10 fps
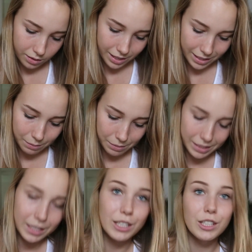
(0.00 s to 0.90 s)
Text
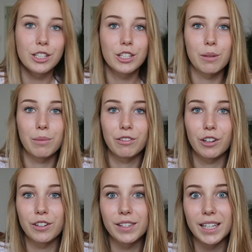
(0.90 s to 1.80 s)
message, turn my
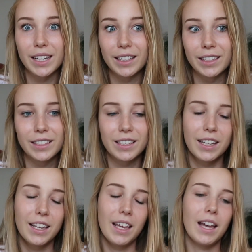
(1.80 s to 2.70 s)
phone on silent.
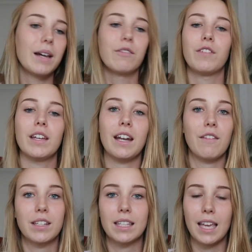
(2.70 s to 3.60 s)
Figured
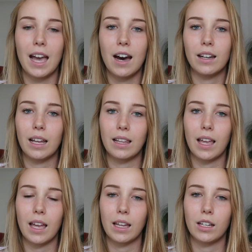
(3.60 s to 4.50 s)
everything out, and
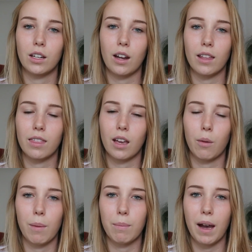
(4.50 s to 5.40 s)
then I think I
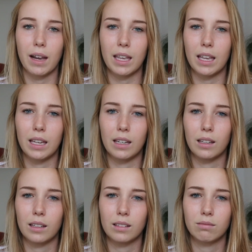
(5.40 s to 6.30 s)
went back
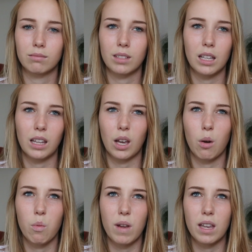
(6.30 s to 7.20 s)
in like
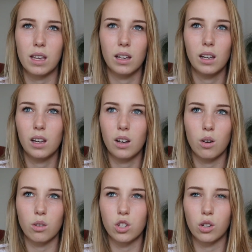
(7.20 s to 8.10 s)
a week
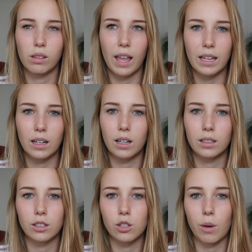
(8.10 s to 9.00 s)
or two
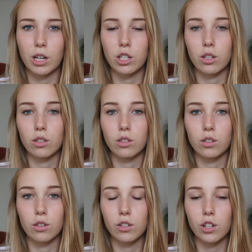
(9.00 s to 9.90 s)
later to actually
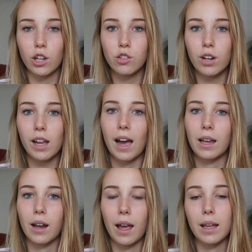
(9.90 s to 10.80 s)
do the surgery. I
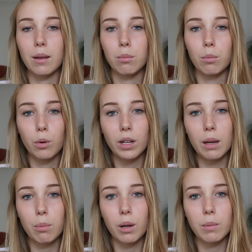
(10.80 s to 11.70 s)
had a
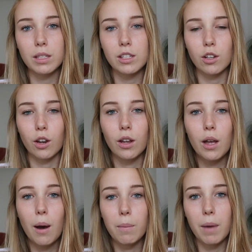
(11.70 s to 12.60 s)
morning appointment, so
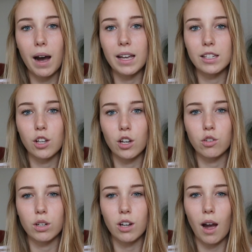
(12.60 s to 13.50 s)
my
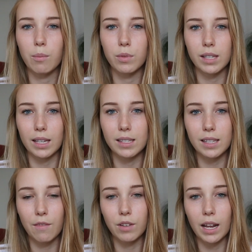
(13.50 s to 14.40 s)
surgery time was like
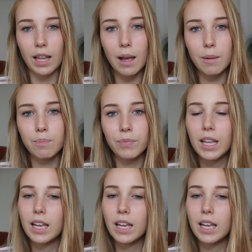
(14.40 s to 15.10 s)
7 a.m.